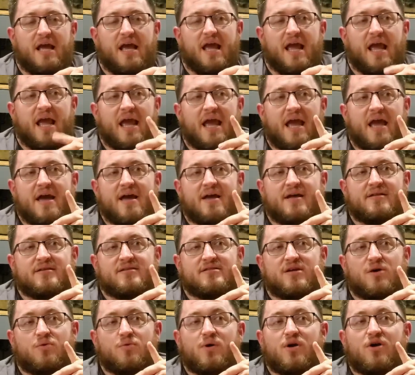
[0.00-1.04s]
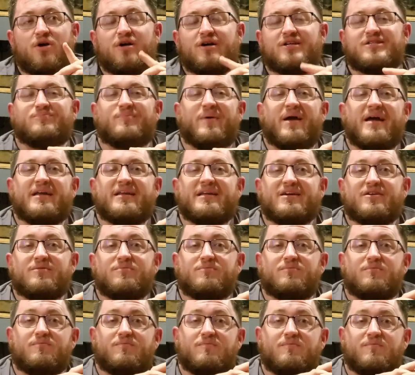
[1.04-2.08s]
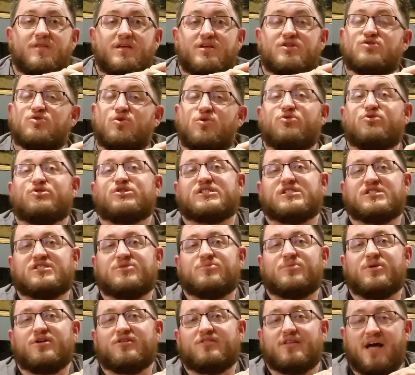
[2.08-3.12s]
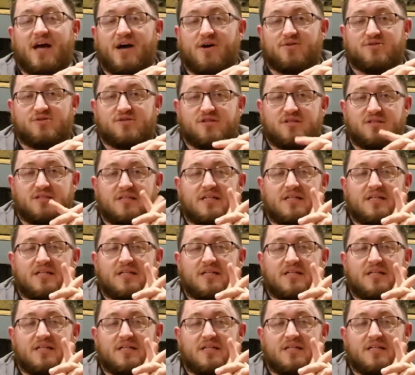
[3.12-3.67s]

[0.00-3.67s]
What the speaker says: and we are expanding the solar system here at the house.